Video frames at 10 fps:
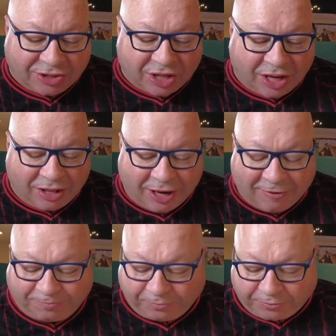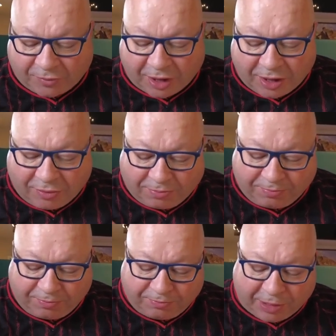It's got a lot of
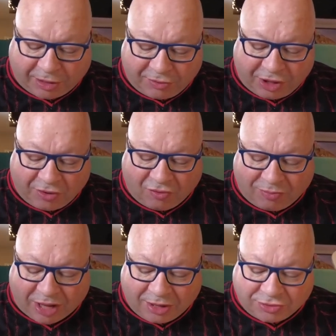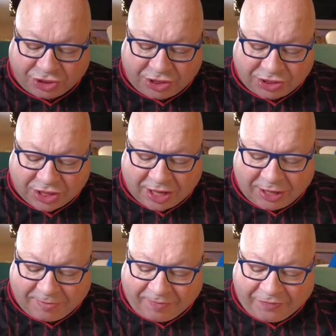pecorino romano cheese on it.